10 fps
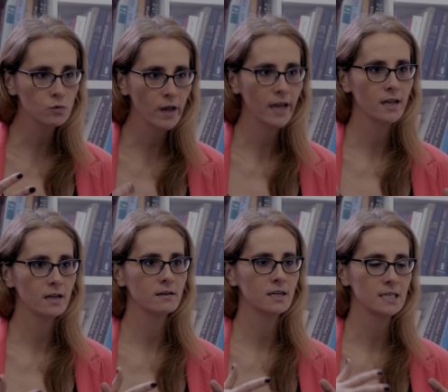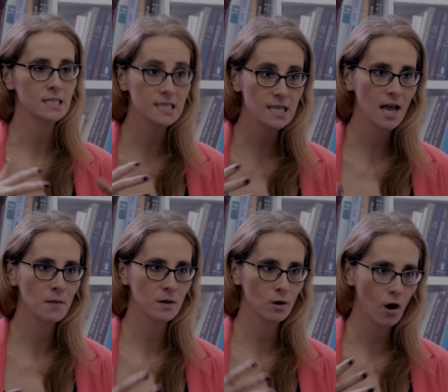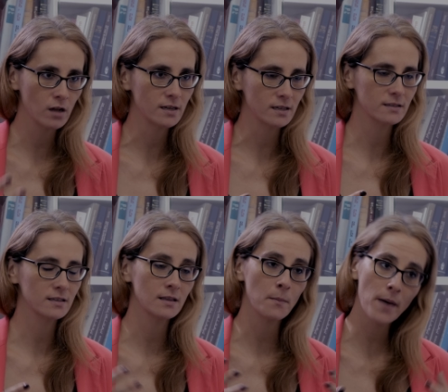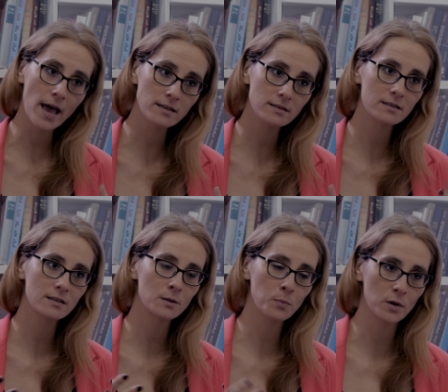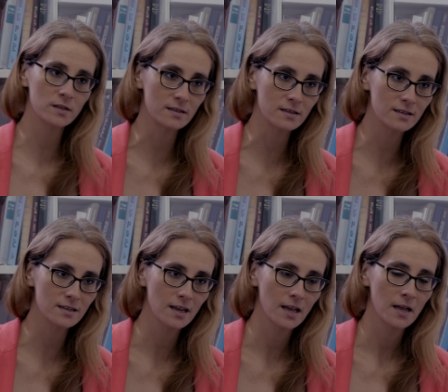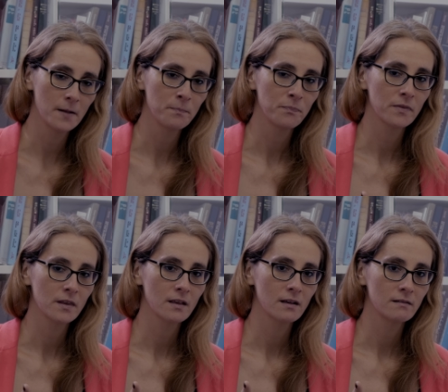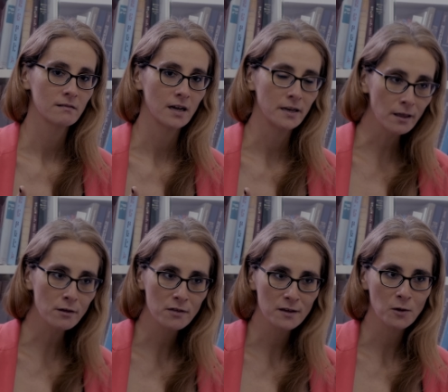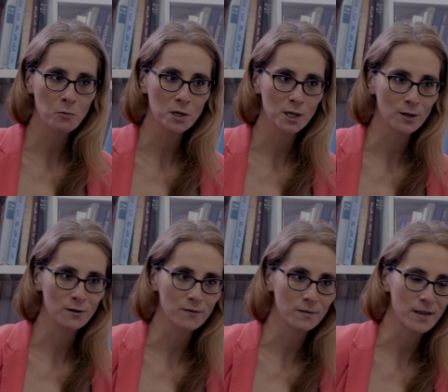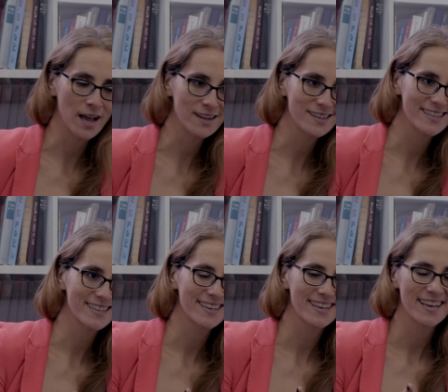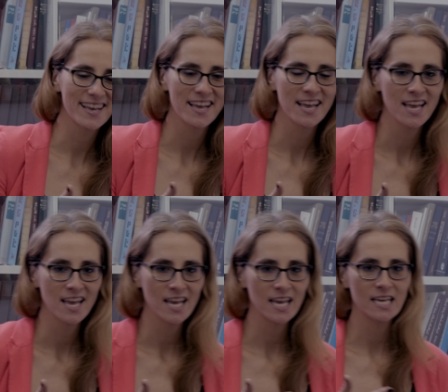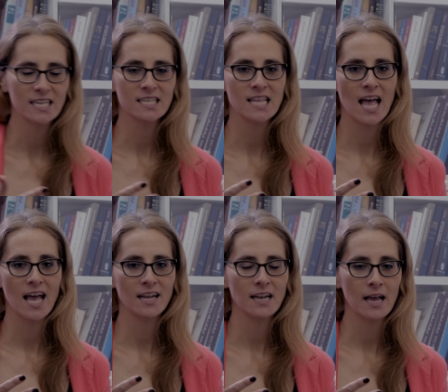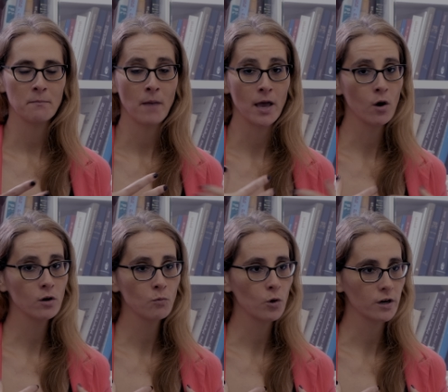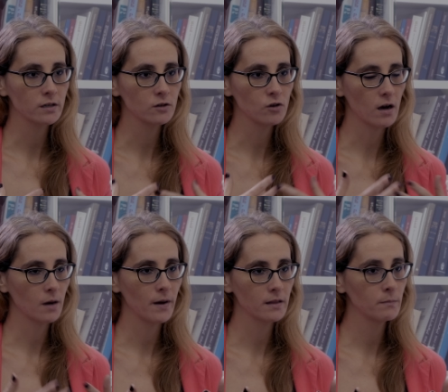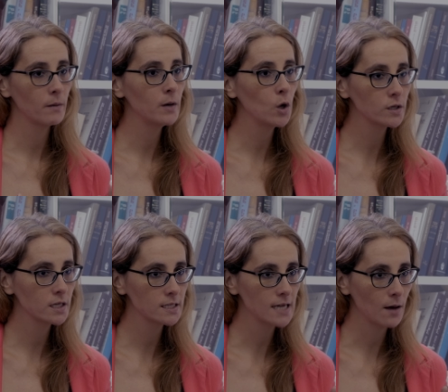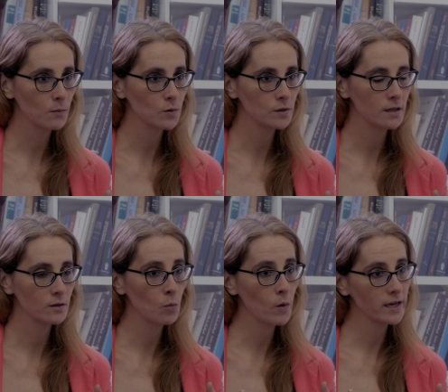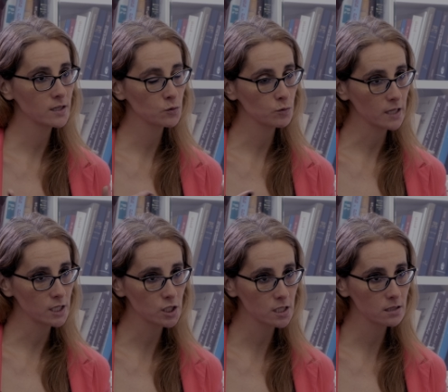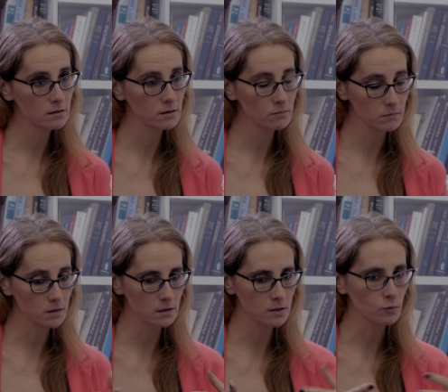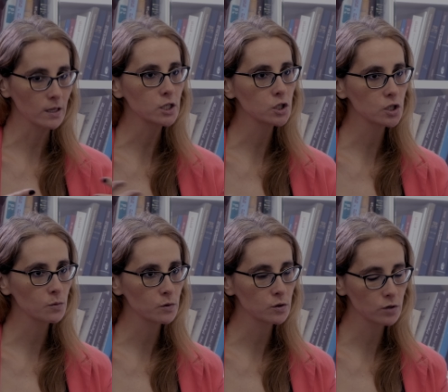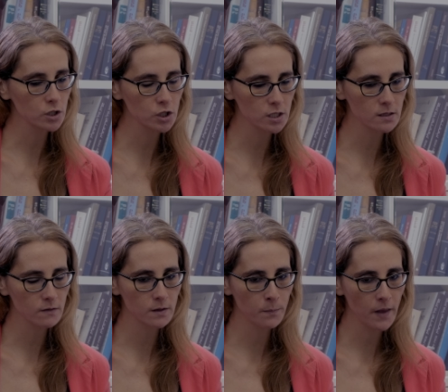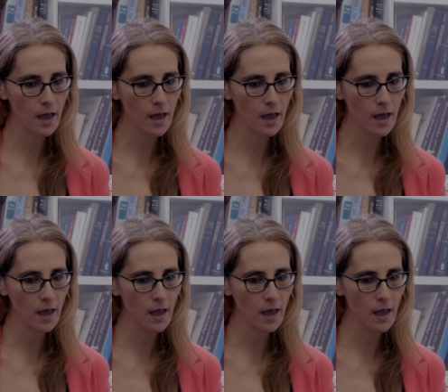created in its time and context, in the past and in the present. Another thing that we can learn from that is that my own work that talk about the Babylonian Talmud and the way its relation its relationship with Christians of the